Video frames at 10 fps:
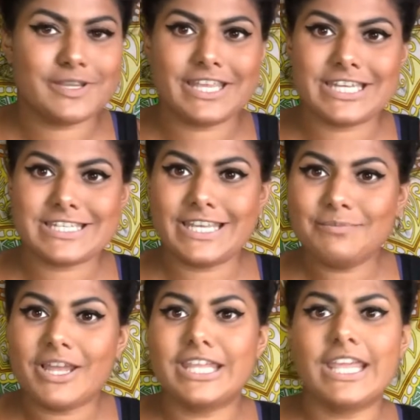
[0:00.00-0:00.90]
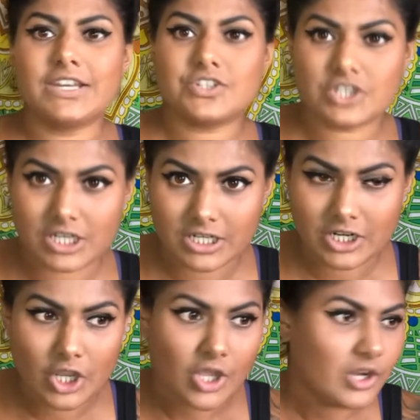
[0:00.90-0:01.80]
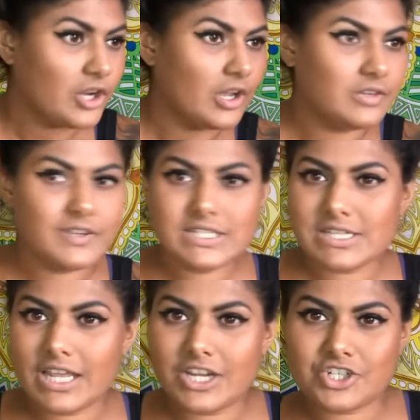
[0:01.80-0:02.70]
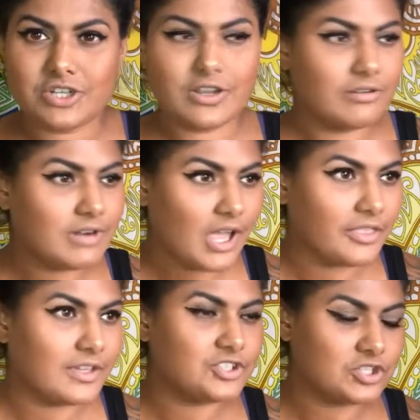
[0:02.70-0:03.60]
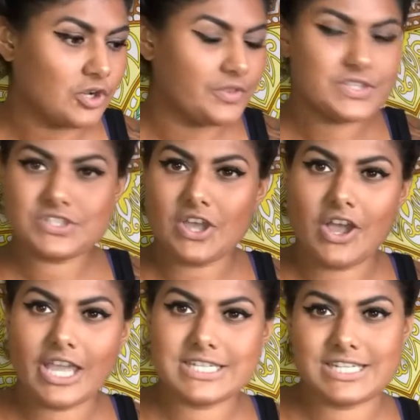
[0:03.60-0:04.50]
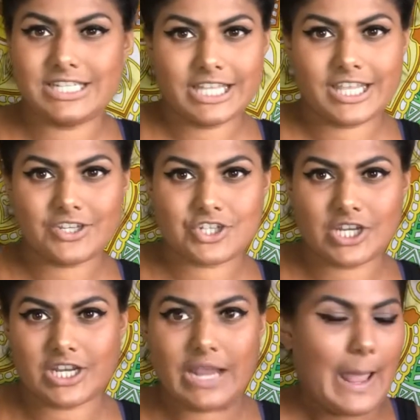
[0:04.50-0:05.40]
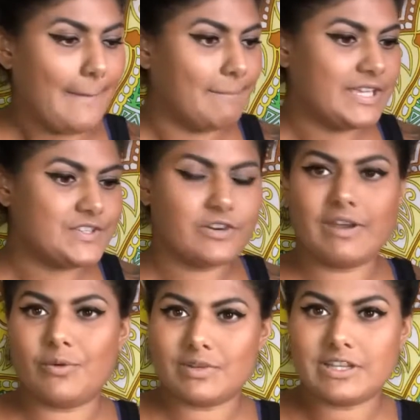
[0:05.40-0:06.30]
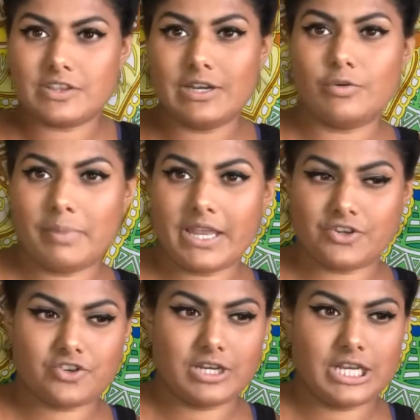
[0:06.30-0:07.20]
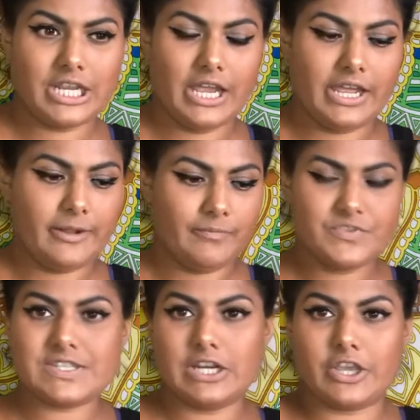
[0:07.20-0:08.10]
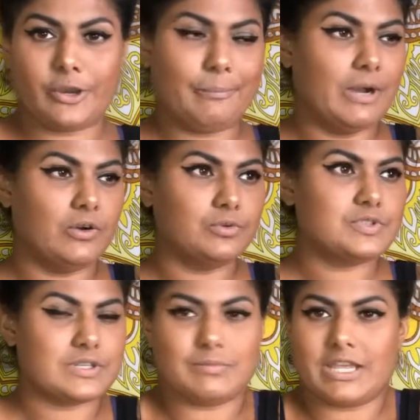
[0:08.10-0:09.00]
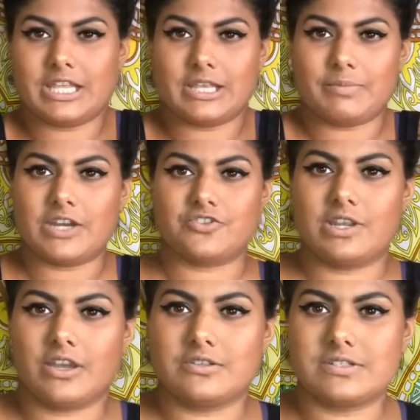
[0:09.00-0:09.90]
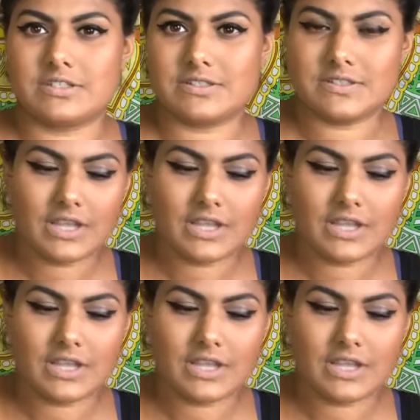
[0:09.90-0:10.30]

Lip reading: it in my kitchen, no ventilation, no nothing, just on the side in the kitchen, messing around with the little Petri silicone molds and making Petri coasters.